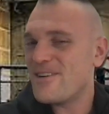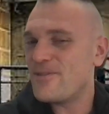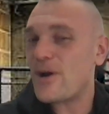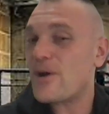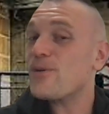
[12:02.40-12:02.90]

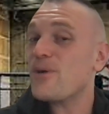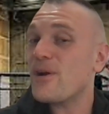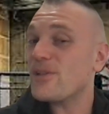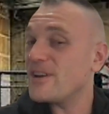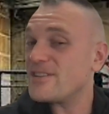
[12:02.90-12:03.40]
Very
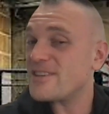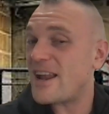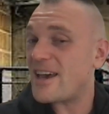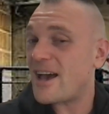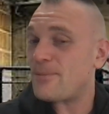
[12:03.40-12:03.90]
rarely does
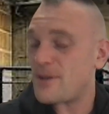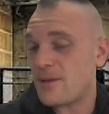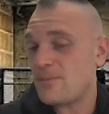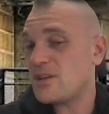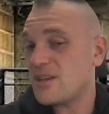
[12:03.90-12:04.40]
that happen.
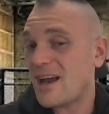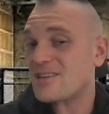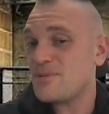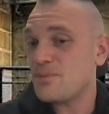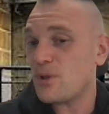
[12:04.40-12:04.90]
I mean,
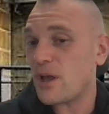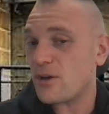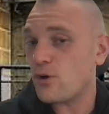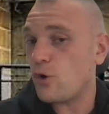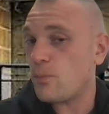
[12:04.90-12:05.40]
yes, people
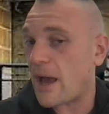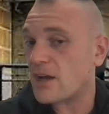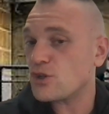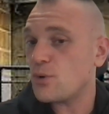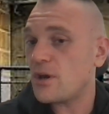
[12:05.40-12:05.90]
like go
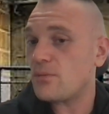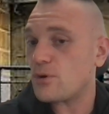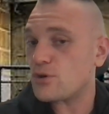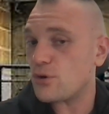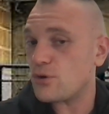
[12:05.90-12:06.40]
back to it and
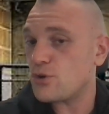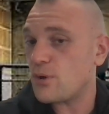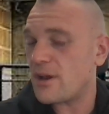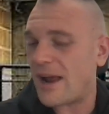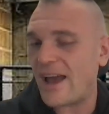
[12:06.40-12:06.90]
return to
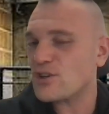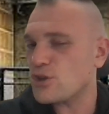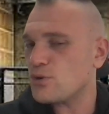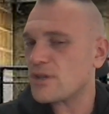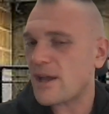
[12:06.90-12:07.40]
it. I
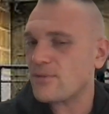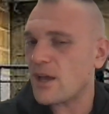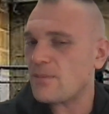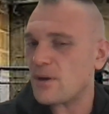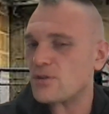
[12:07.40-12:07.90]
actually used to have
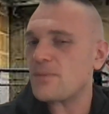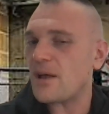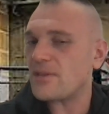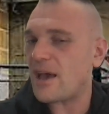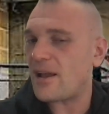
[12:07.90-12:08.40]
nightmares
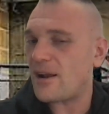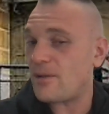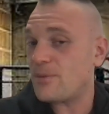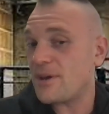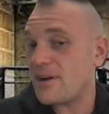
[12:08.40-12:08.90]
about that.
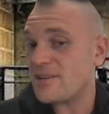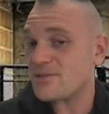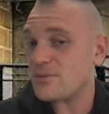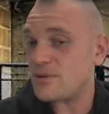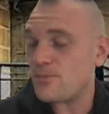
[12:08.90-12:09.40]
I'll be
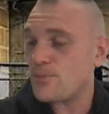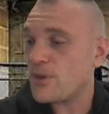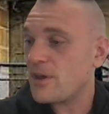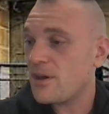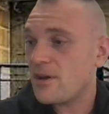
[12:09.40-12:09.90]
honest with you.
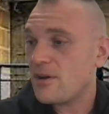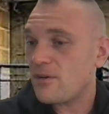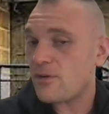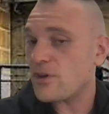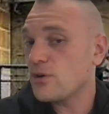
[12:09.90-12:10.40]

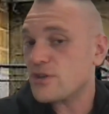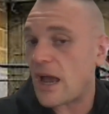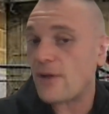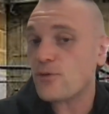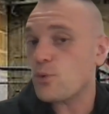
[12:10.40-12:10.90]
For years
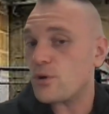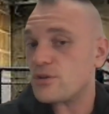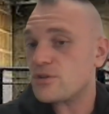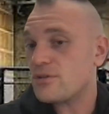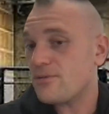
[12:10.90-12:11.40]

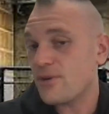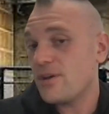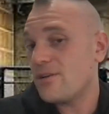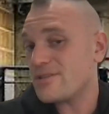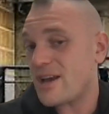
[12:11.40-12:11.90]
afterwards, for
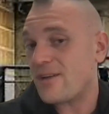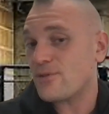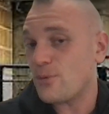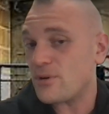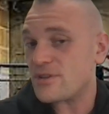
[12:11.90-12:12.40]
years
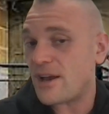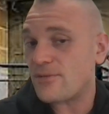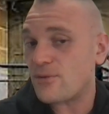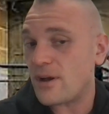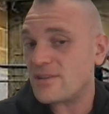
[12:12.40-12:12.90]
afterwards,
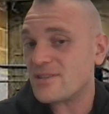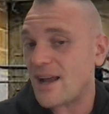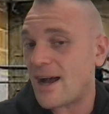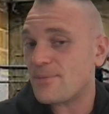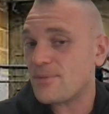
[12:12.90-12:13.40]
after I'd
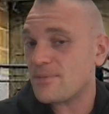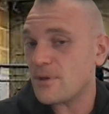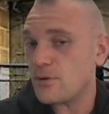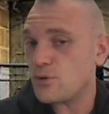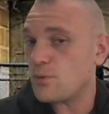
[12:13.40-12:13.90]
stopped,
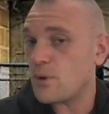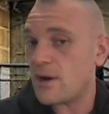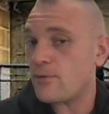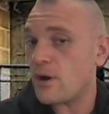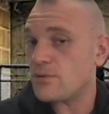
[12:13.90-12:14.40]
you know, doing
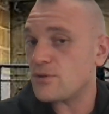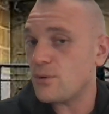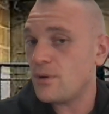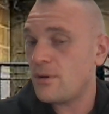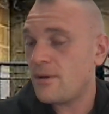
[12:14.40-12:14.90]
whatever I was
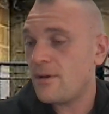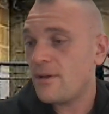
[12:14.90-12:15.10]
doing,